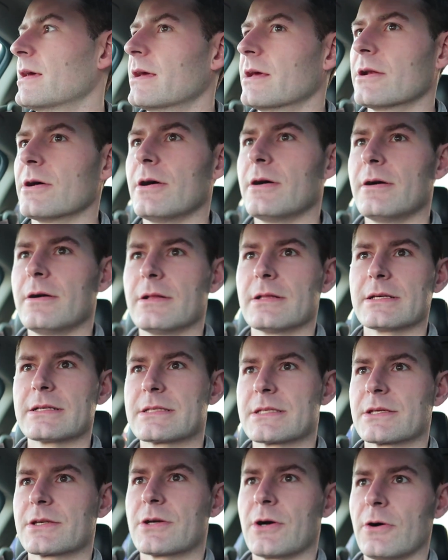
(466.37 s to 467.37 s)
in all
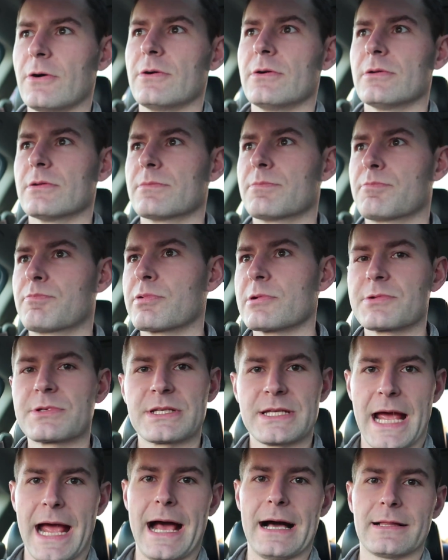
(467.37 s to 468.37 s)
its cold
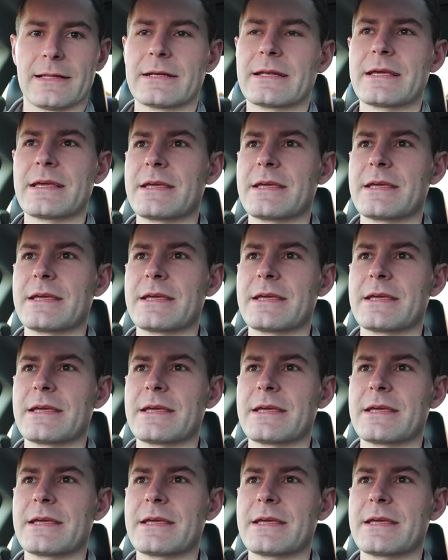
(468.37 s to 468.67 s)
brutality